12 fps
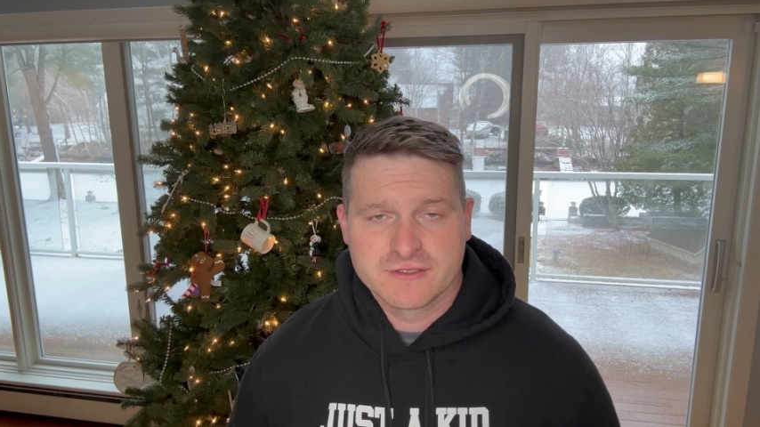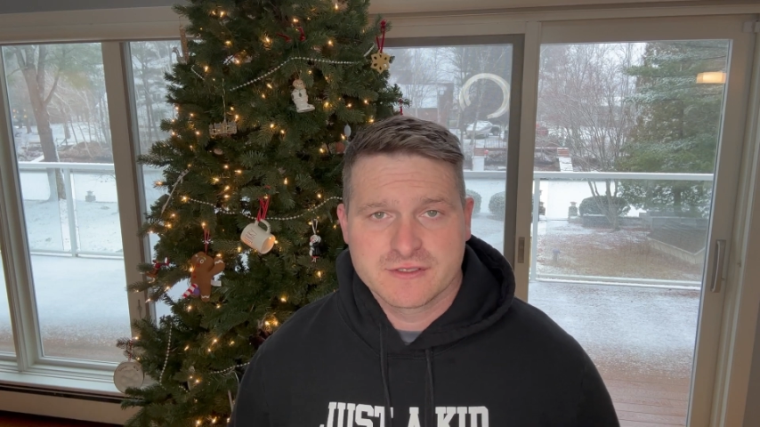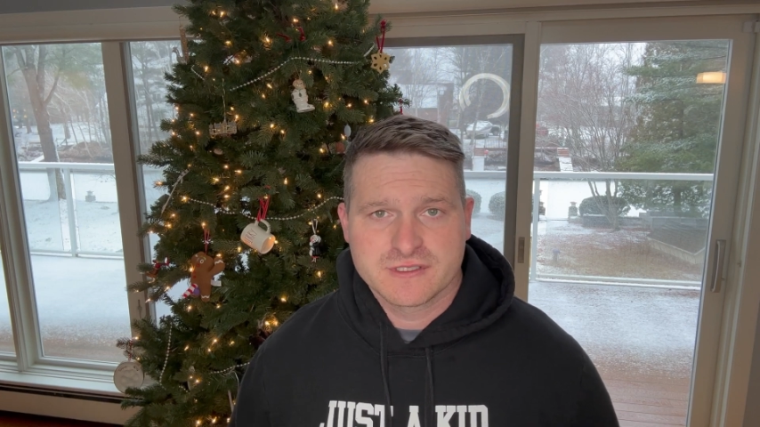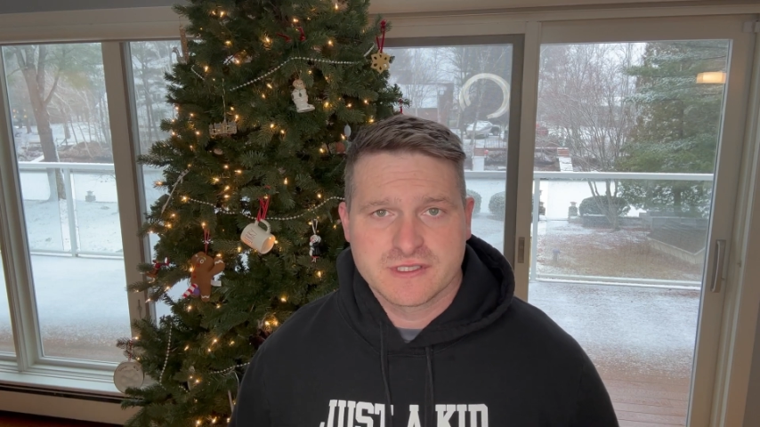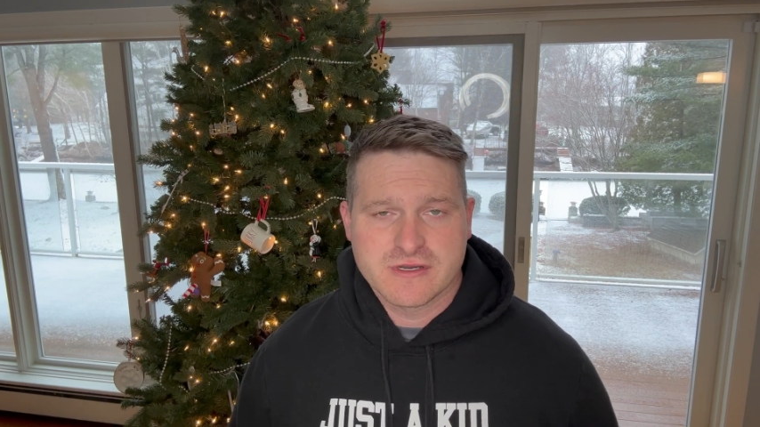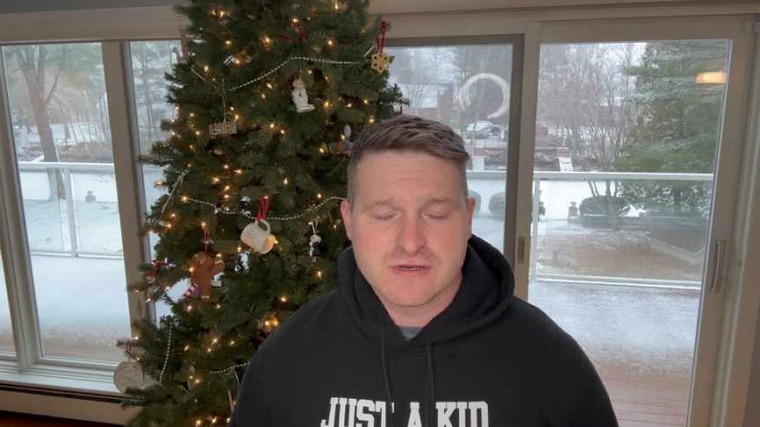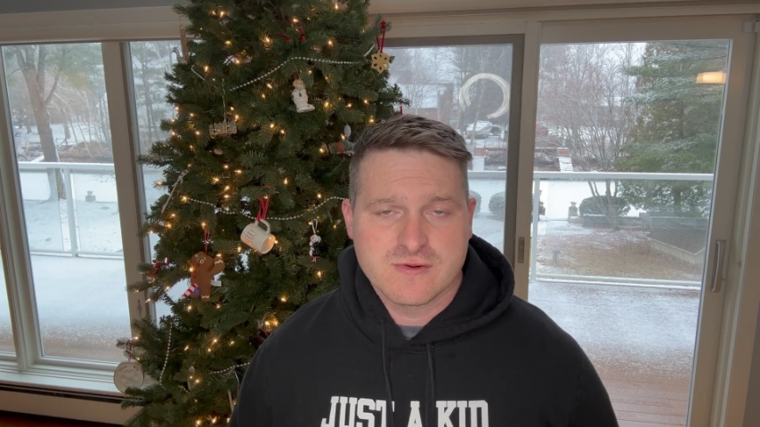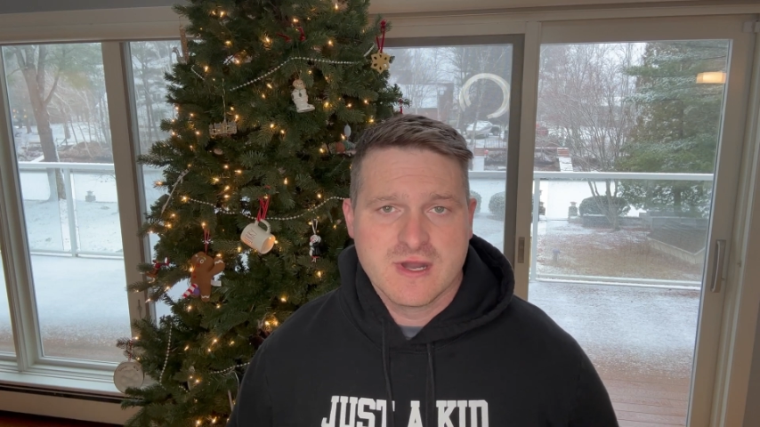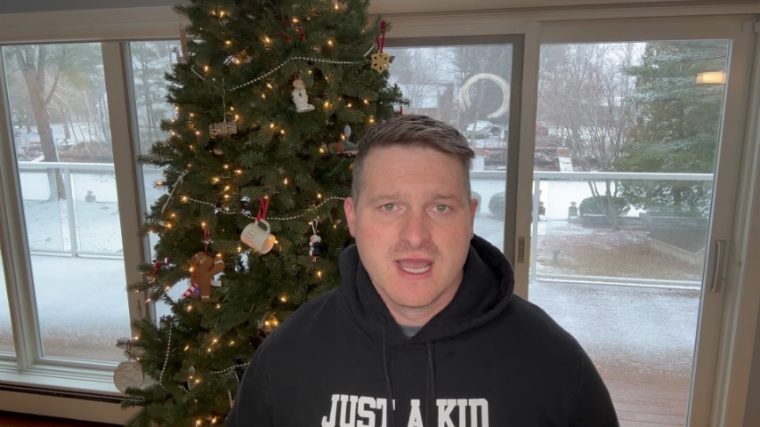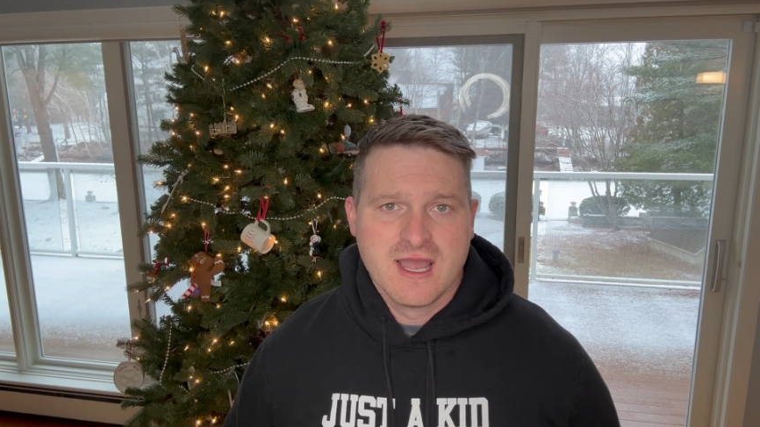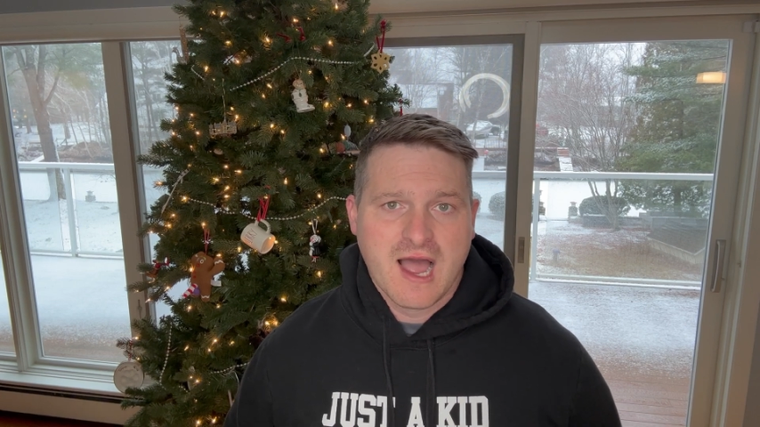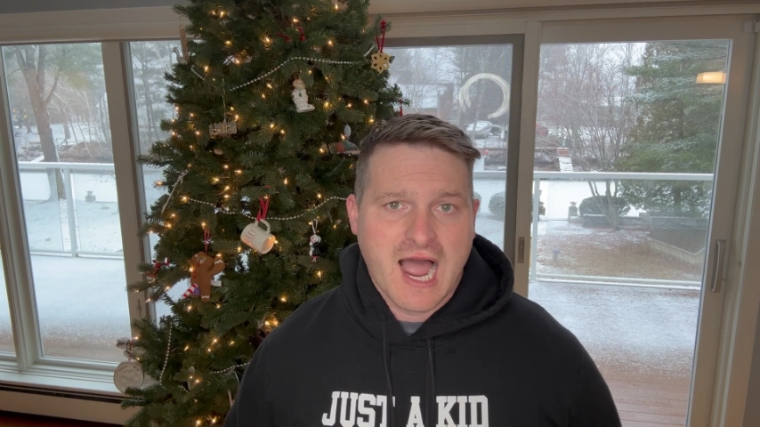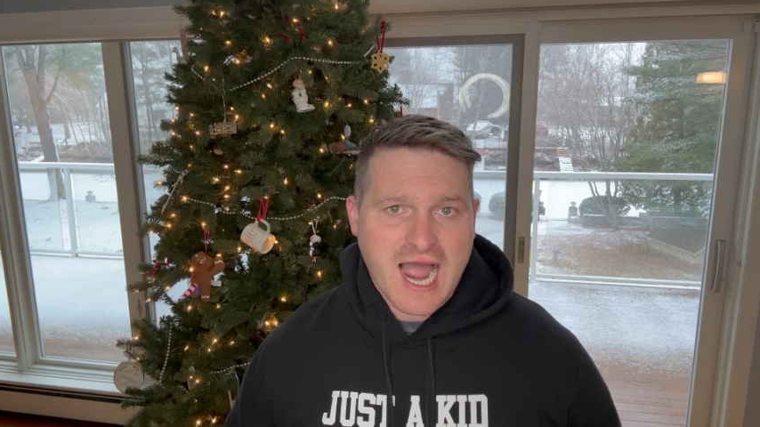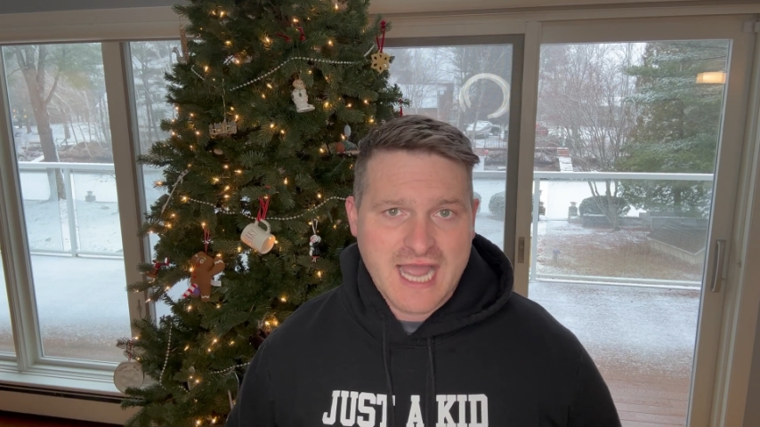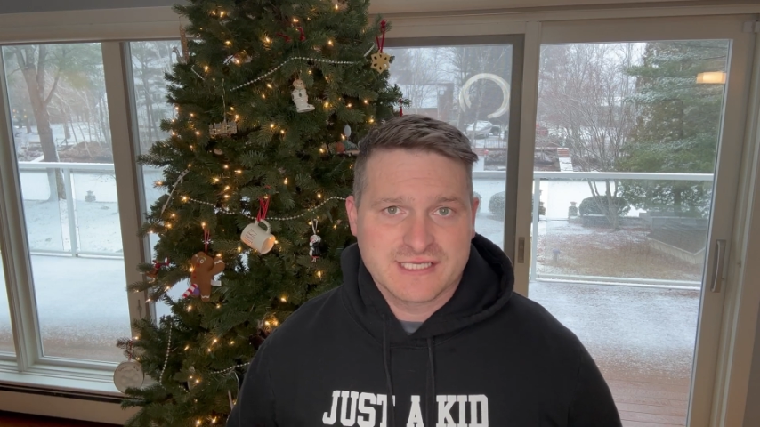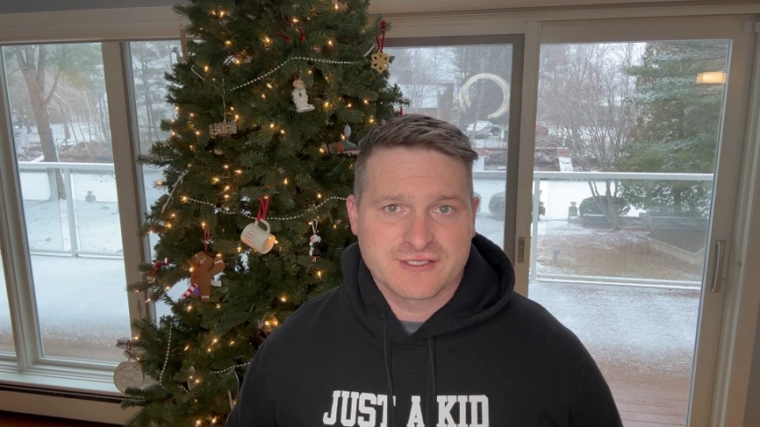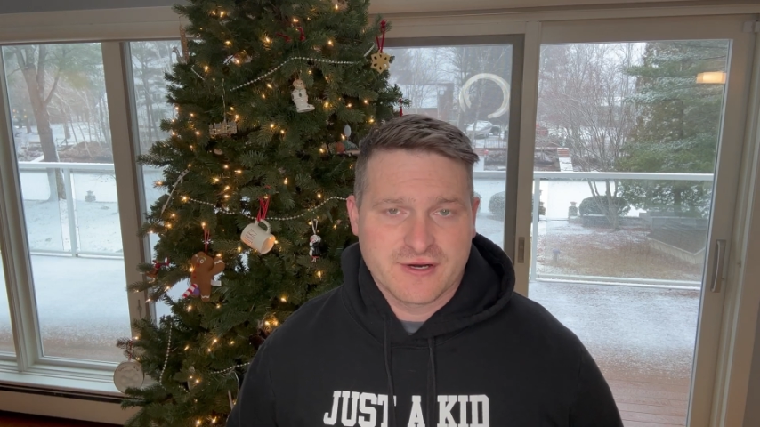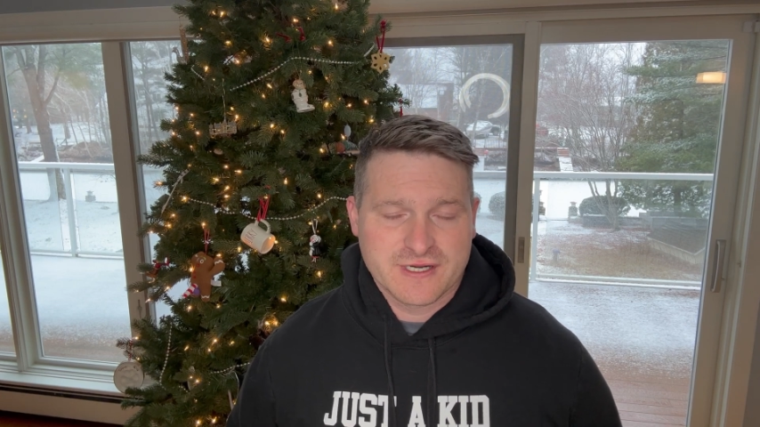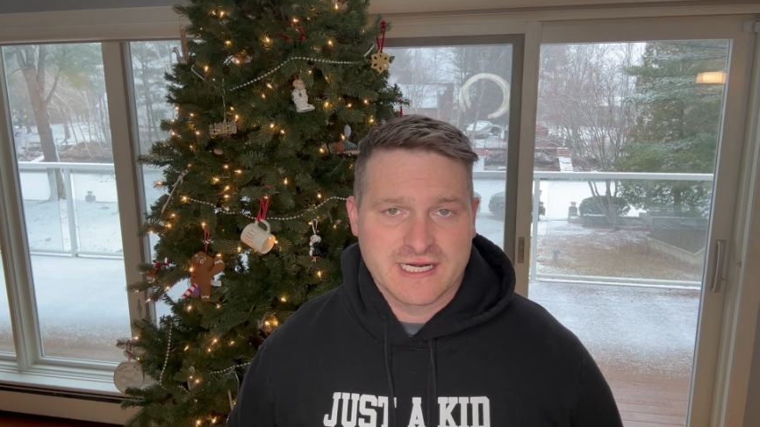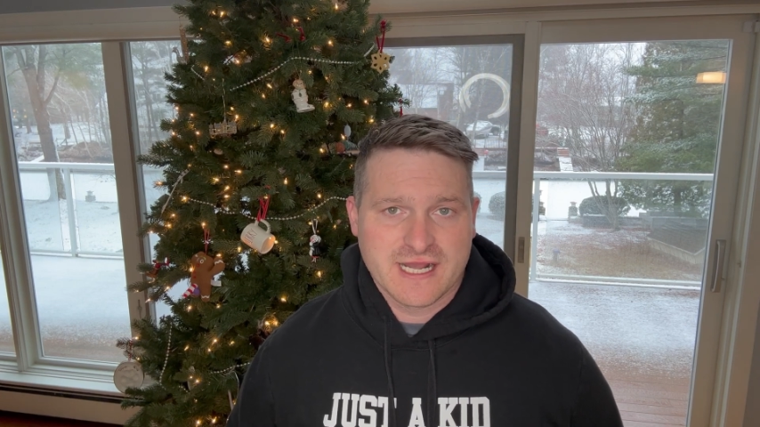So I started